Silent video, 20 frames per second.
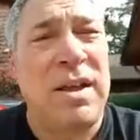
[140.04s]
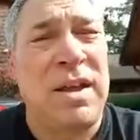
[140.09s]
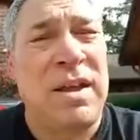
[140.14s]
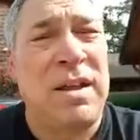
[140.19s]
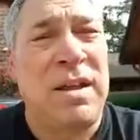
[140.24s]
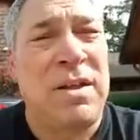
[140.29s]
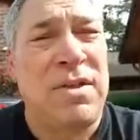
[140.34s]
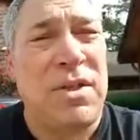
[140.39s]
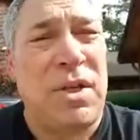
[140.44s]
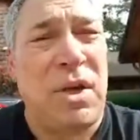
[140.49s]

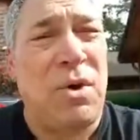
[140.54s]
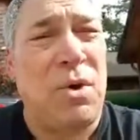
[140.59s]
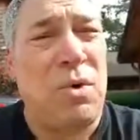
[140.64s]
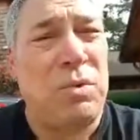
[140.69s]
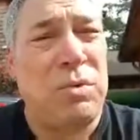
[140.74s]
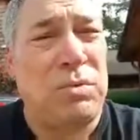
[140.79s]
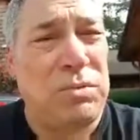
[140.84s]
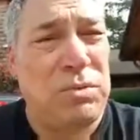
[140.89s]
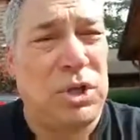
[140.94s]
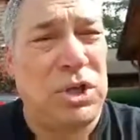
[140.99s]
So
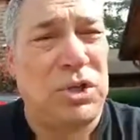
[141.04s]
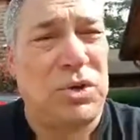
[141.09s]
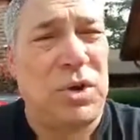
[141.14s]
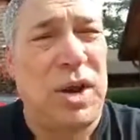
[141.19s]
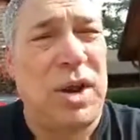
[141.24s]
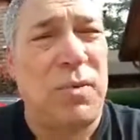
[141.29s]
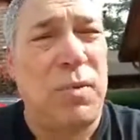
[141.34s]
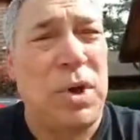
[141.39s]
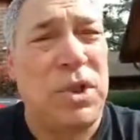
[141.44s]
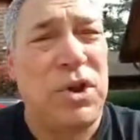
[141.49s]
just
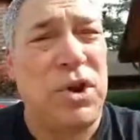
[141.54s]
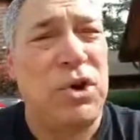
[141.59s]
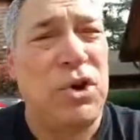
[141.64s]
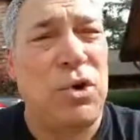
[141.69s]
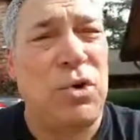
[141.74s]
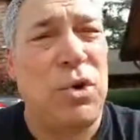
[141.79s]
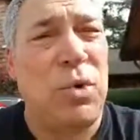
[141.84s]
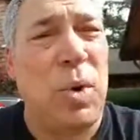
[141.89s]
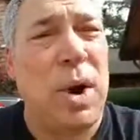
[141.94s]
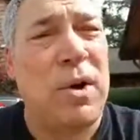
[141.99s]
whether you're doing the
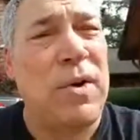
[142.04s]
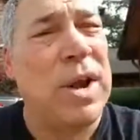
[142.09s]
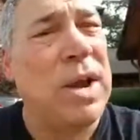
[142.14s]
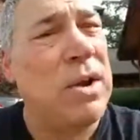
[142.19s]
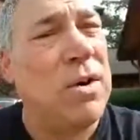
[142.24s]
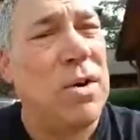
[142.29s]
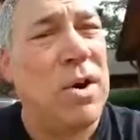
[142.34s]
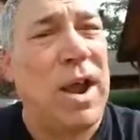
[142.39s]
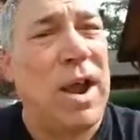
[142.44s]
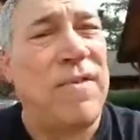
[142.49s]
wiring
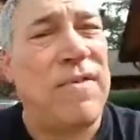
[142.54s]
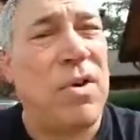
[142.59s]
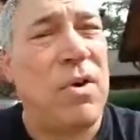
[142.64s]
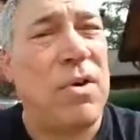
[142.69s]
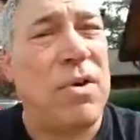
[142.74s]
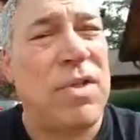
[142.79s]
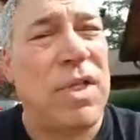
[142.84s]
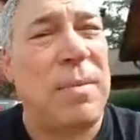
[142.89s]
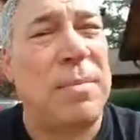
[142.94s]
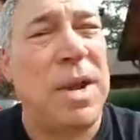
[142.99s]
or
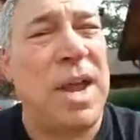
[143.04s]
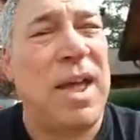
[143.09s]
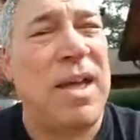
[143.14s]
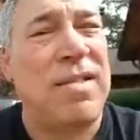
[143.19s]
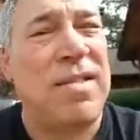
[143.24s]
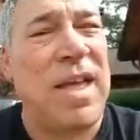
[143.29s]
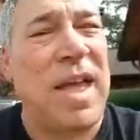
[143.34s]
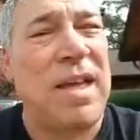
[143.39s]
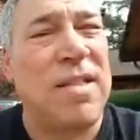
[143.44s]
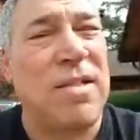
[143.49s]
somebody else
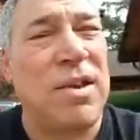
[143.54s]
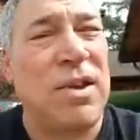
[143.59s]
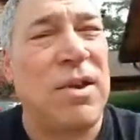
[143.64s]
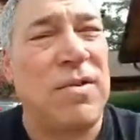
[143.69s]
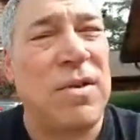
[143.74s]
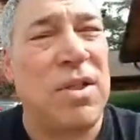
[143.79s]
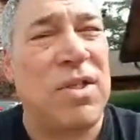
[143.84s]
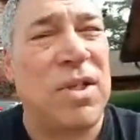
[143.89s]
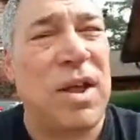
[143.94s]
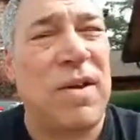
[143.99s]
has and you
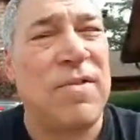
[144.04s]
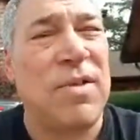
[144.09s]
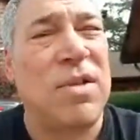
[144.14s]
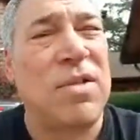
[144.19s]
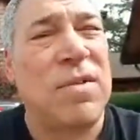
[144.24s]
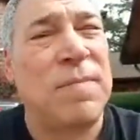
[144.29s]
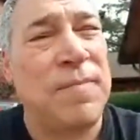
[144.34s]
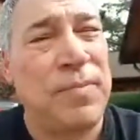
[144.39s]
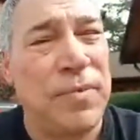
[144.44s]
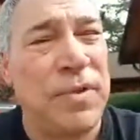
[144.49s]
discover this,
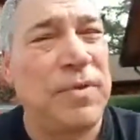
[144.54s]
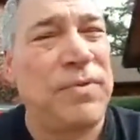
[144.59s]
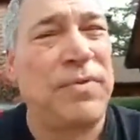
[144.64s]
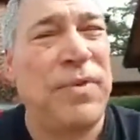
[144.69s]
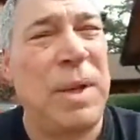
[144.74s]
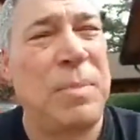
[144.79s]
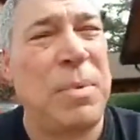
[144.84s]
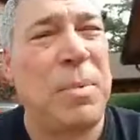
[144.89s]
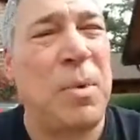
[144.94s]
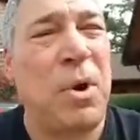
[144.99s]
flip
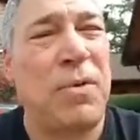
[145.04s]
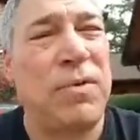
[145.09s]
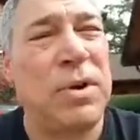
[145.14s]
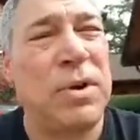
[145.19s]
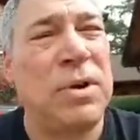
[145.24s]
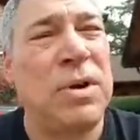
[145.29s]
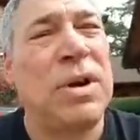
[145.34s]
them over.